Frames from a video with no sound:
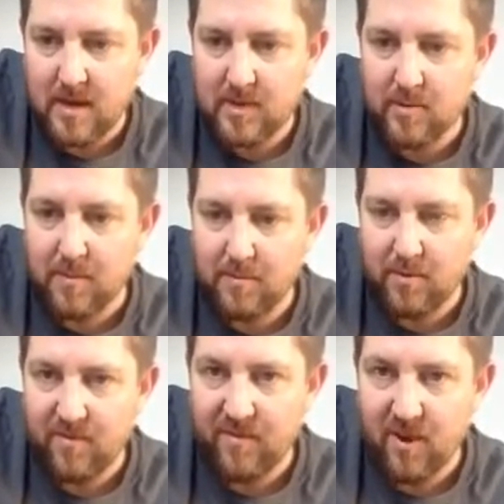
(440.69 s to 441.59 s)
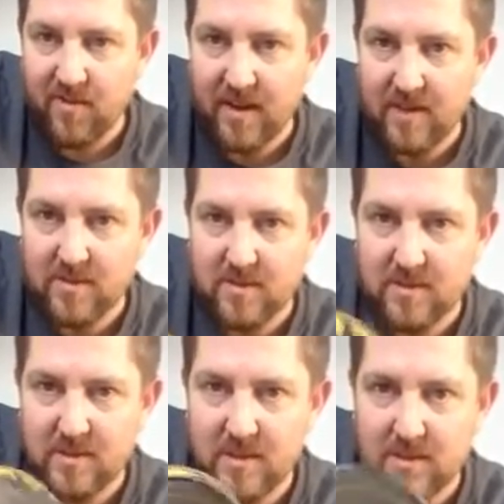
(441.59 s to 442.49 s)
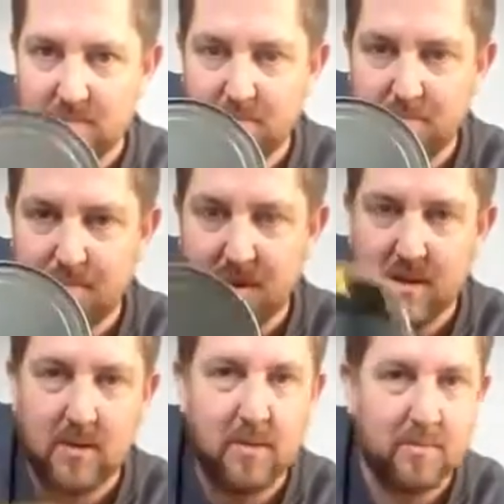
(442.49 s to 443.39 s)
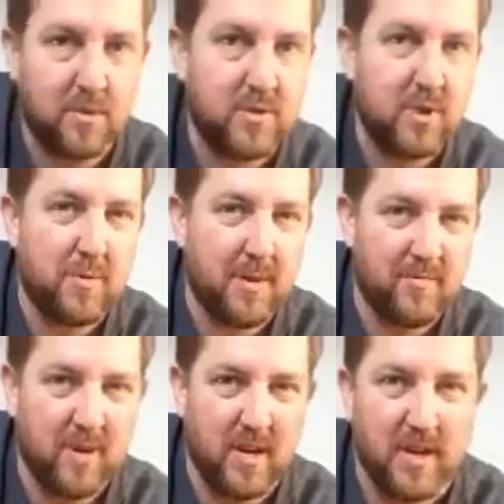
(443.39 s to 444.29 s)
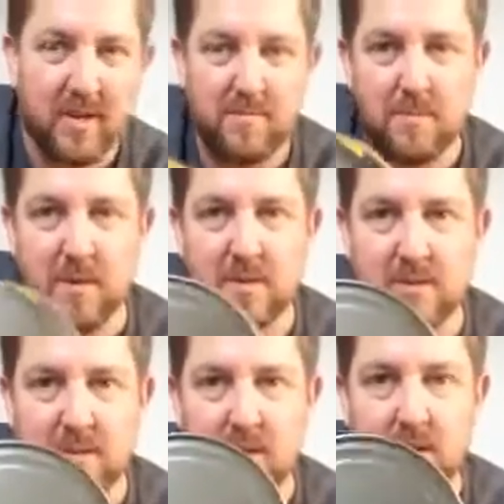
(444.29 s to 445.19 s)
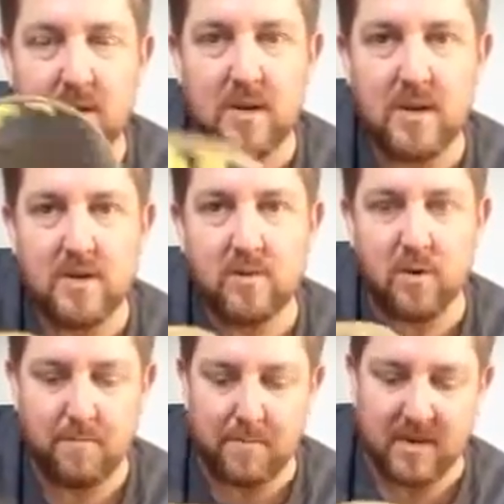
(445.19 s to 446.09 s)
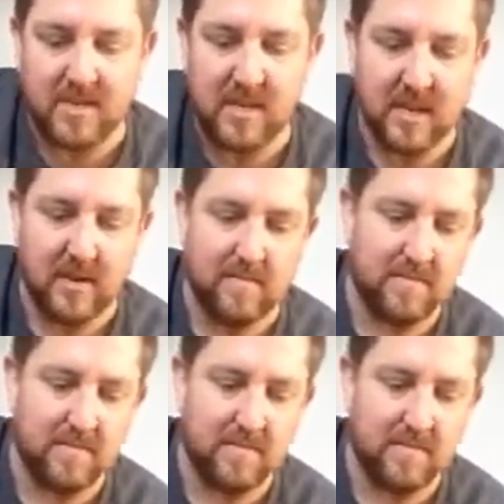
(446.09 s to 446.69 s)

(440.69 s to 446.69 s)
it's 1.5 ounces in this bit. I could have put 2 in really, but it's quite a big tin.